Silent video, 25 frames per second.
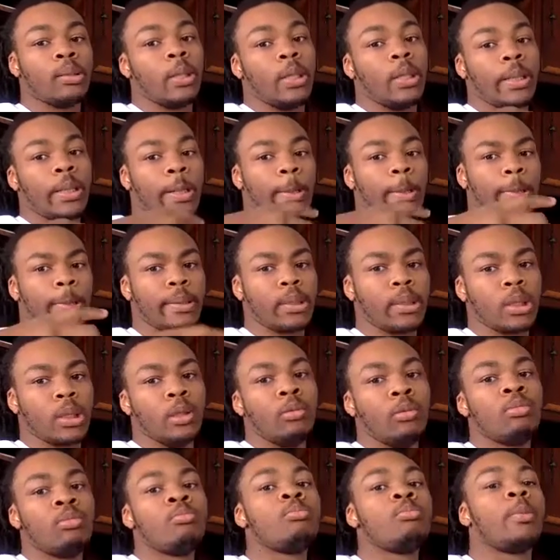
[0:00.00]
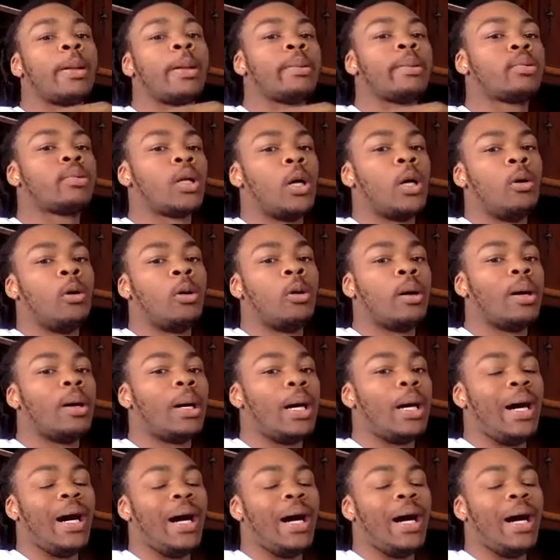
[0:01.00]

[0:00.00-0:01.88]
a director, and so